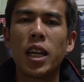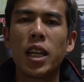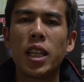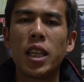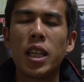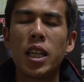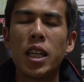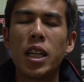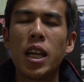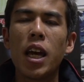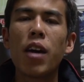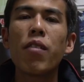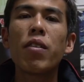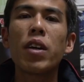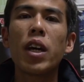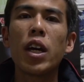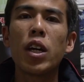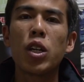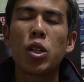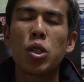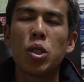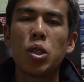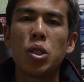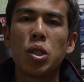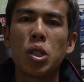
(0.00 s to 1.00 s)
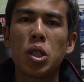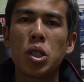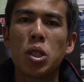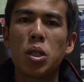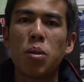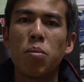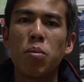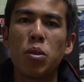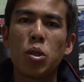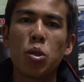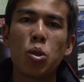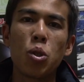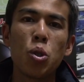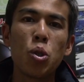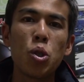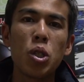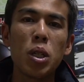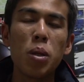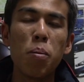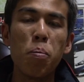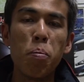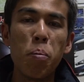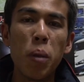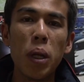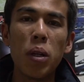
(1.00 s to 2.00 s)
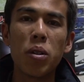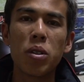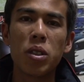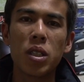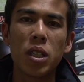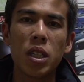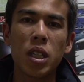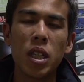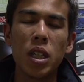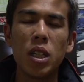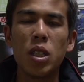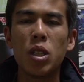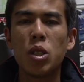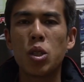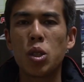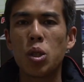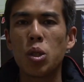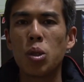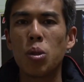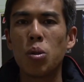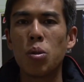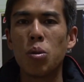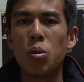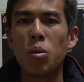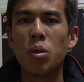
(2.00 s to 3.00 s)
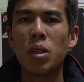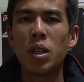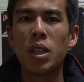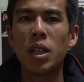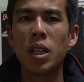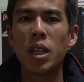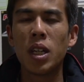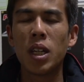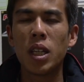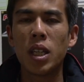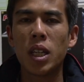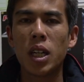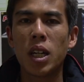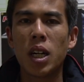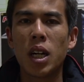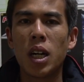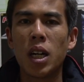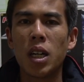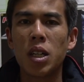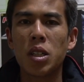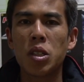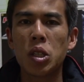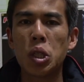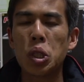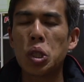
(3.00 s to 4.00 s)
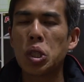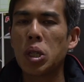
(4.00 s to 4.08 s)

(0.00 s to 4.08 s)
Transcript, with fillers: the navigation system is usually built into the cars.